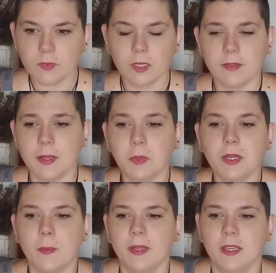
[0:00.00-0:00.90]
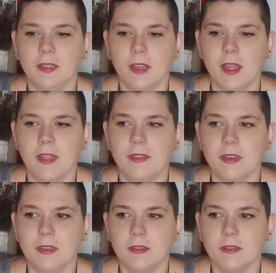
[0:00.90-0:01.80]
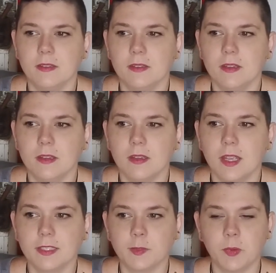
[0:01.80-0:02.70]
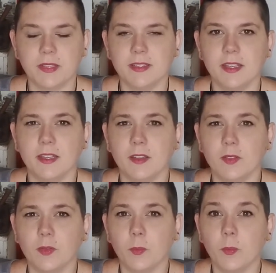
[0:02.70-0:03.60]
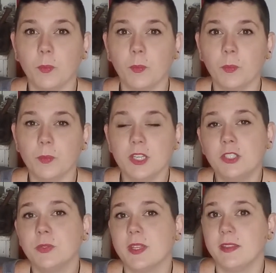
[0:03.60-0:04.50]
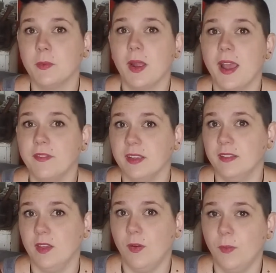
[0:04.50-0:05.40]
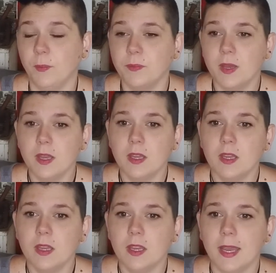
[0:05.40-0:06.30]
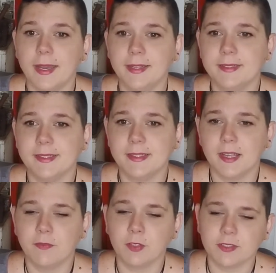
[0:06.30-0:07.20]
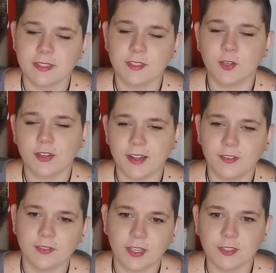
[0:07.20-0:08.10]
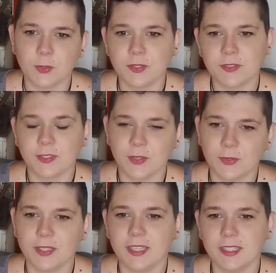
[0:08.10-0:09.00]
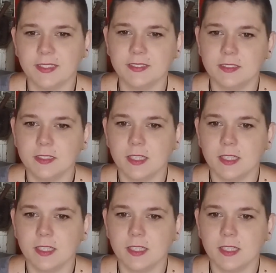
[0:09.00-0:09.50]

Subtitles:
they were coming in and expressing issues that they were having in the home. And at first they started out very sort of slowly and